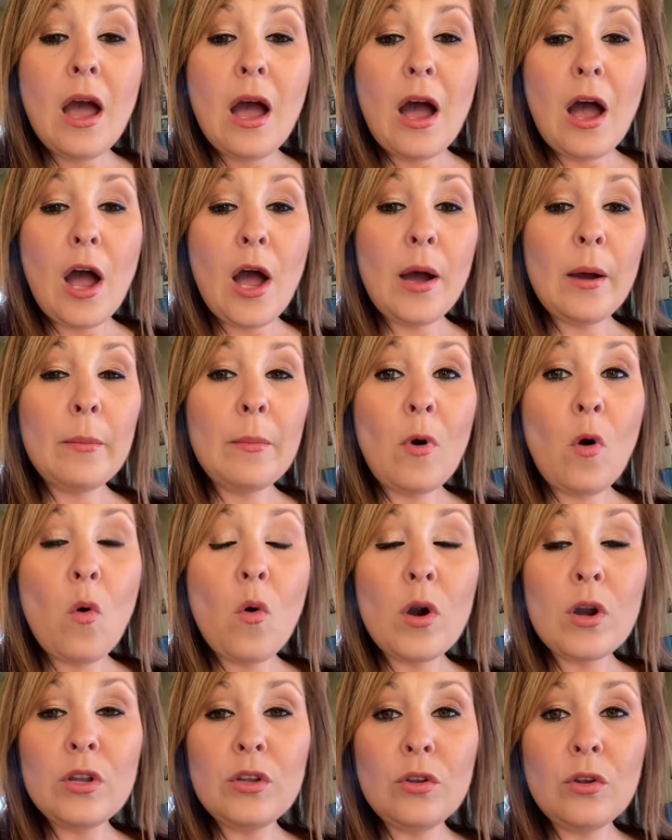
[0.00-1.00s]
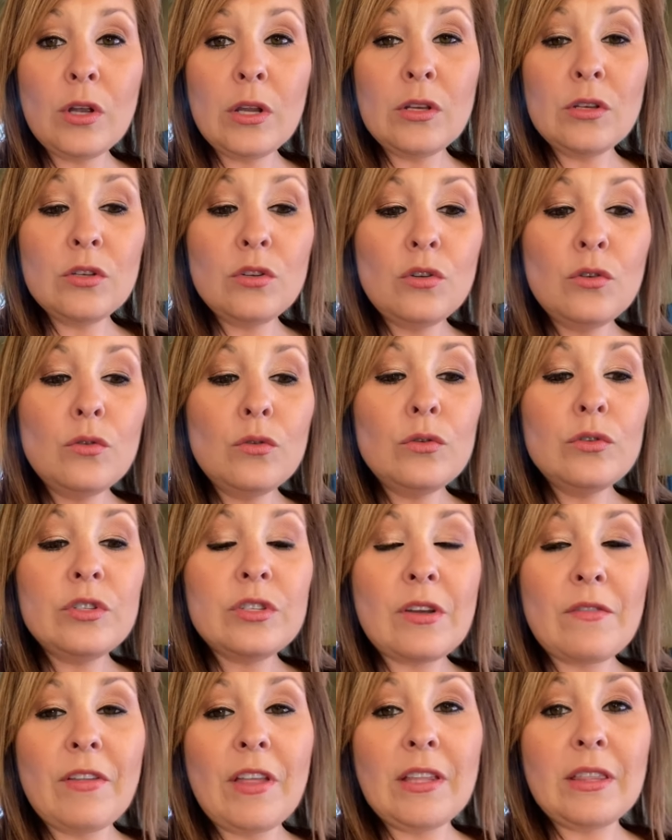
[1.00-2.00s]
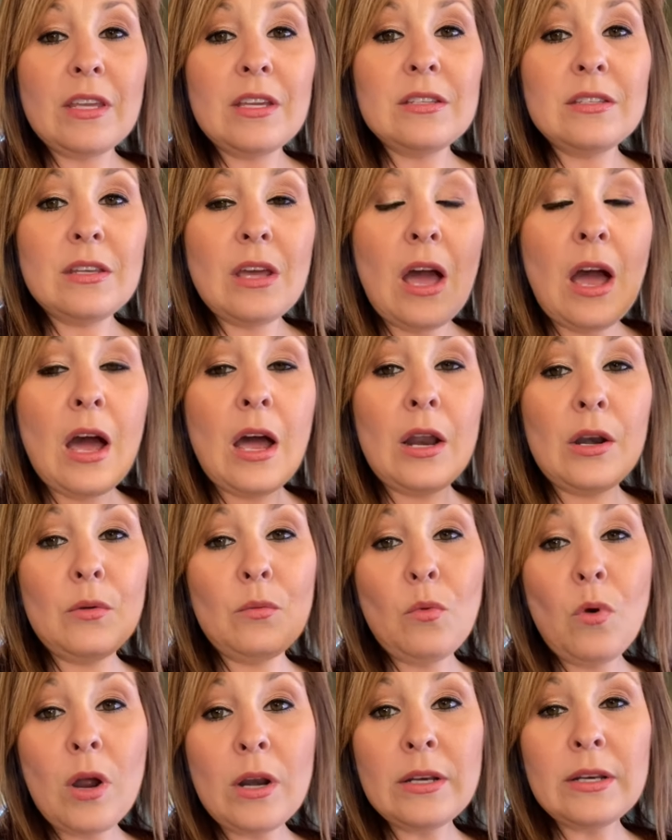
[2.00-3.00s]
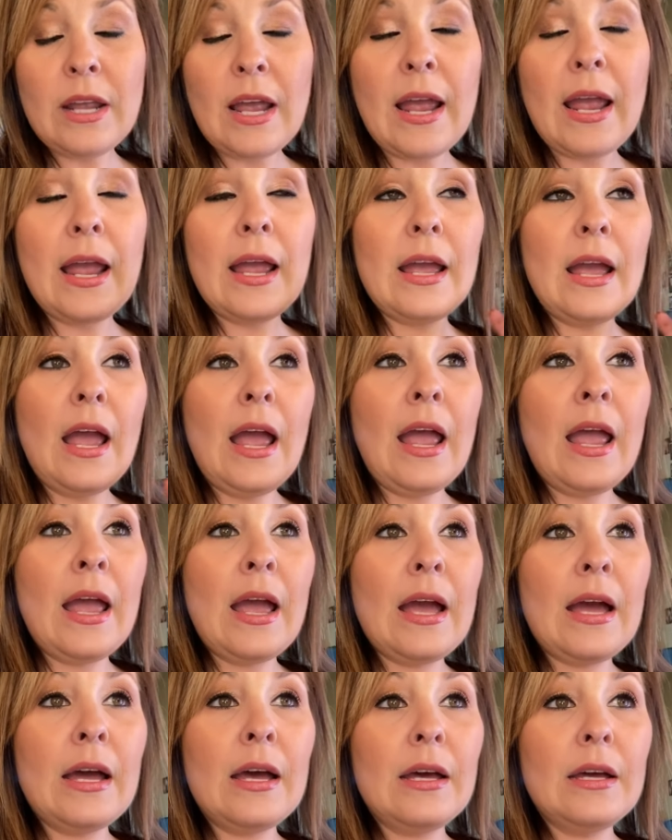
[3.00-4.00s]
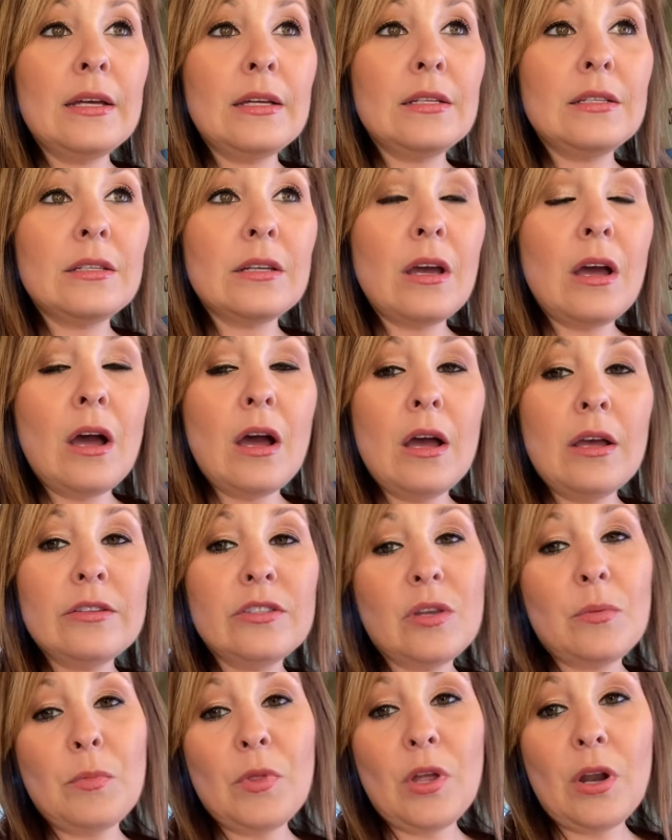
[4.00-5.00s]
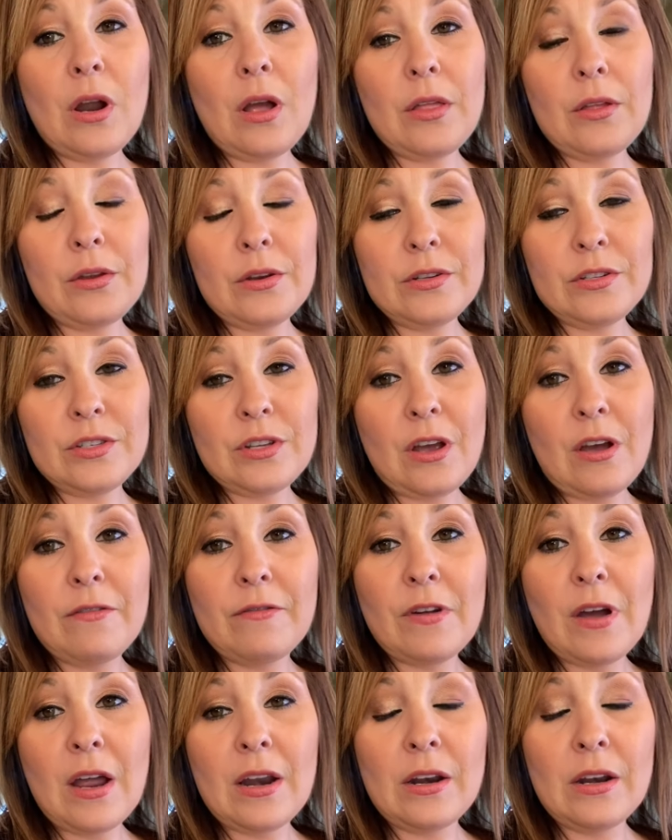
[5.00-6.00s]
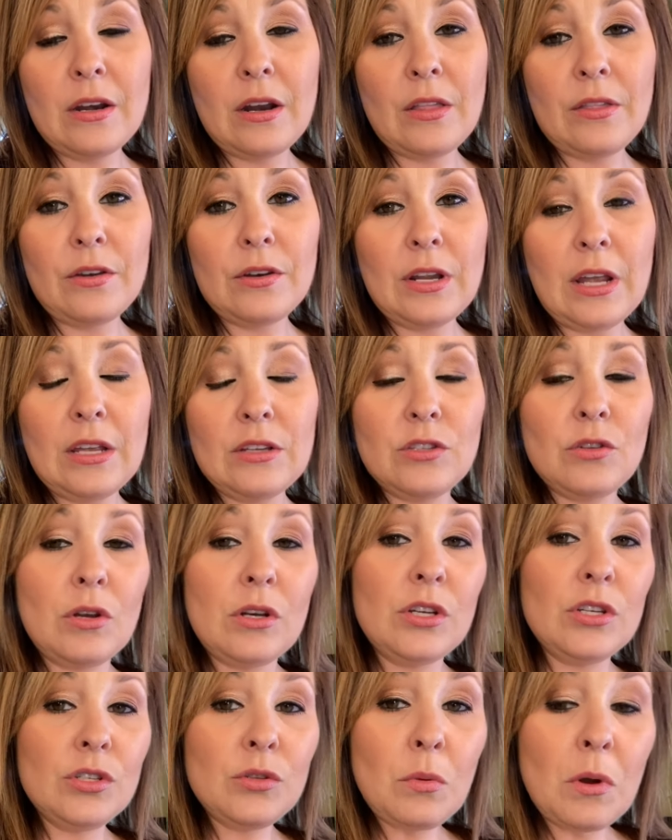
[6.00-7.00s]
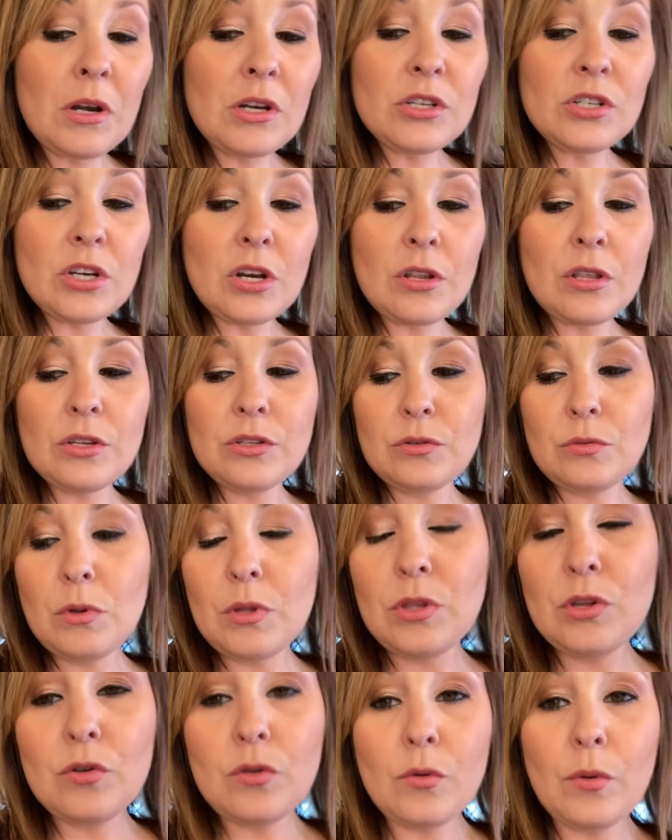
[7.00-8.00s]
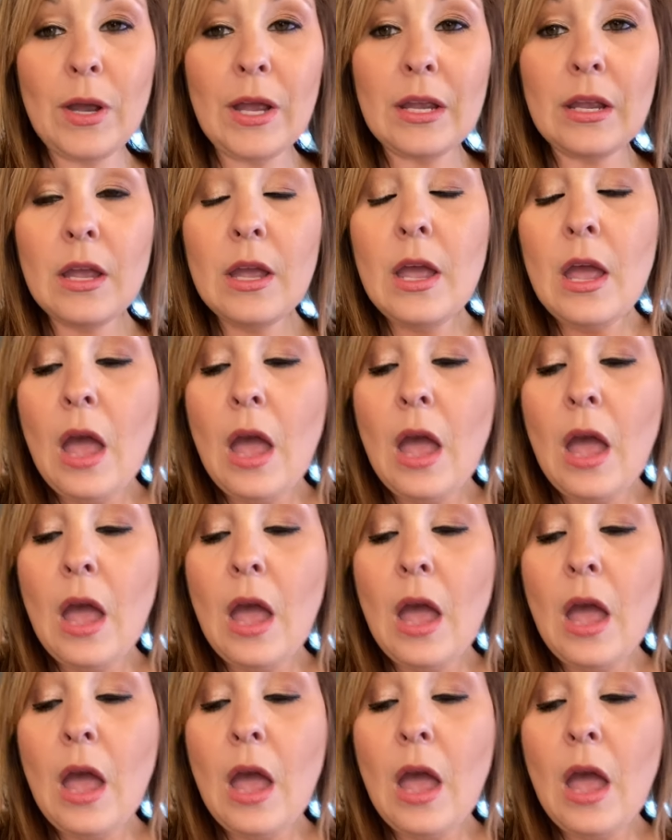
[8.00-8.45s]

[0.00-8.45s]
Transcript: Um, or you can do stuff like this on one day and uh, some of their other stuff on another day. So I just want to share this with you quick.